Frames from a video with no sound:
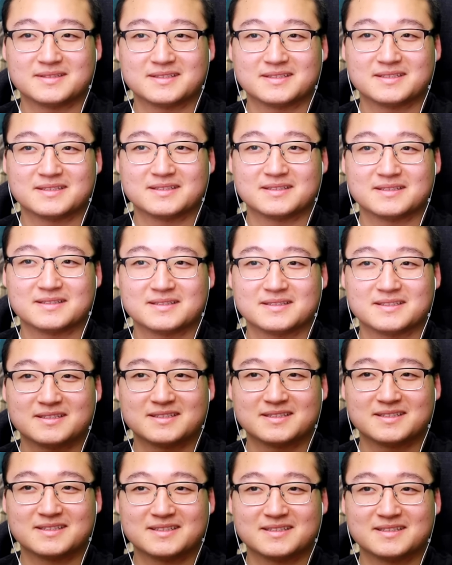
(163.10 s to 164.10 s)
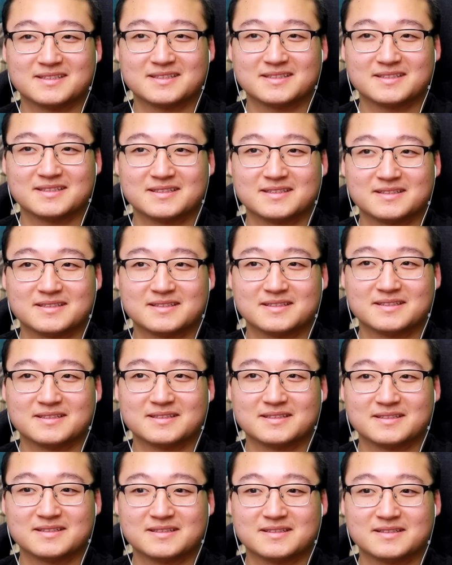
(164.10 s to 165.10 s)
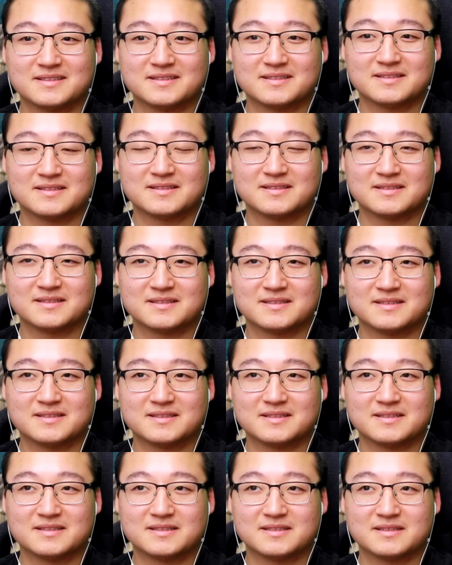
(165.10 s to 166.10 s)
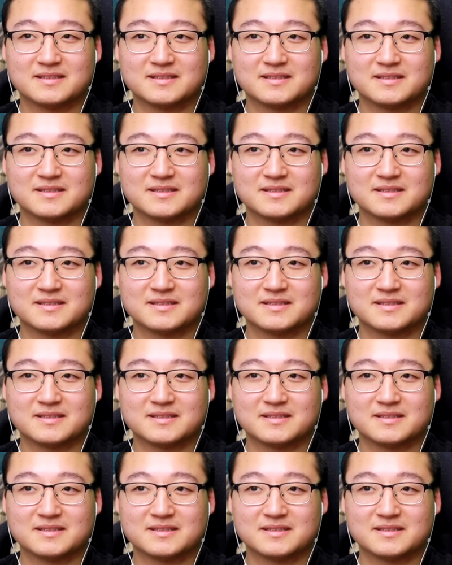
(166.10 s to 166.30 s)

This person isn't speaking.